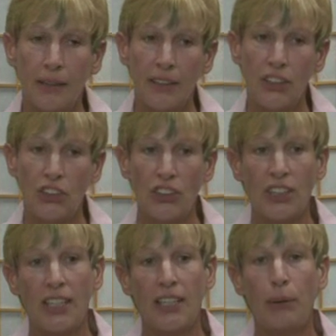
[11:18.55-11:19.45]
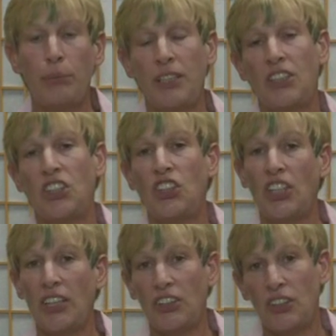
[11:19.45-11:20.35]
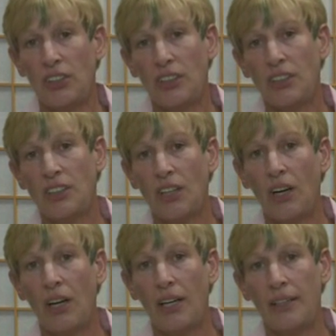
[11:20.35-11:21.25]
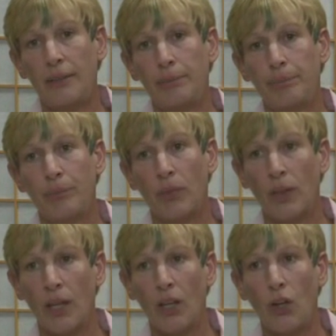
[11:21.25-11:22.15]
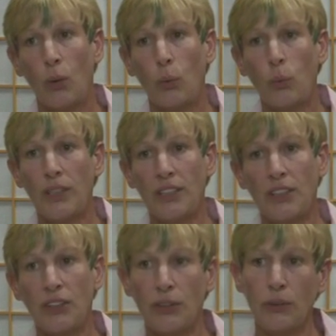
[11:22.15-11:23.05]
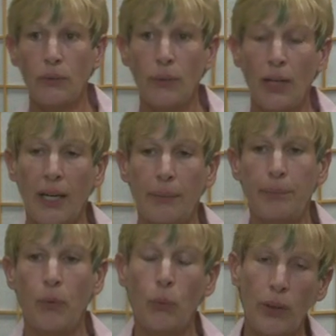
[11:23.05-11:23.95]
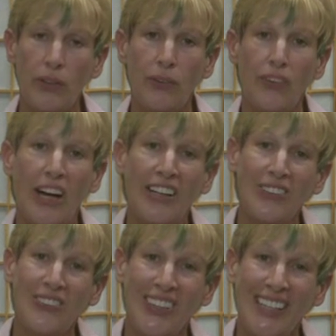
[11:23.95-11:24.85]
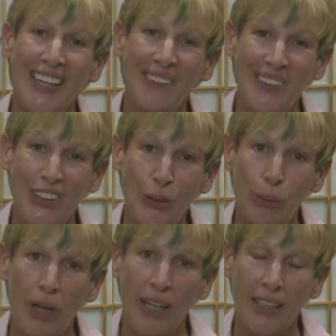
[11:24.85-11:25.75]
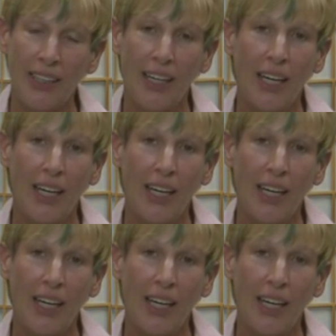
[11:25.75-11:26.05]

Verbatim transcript: Teachers can help make suggestions on what to do um, with your thoughts when they come into your mind.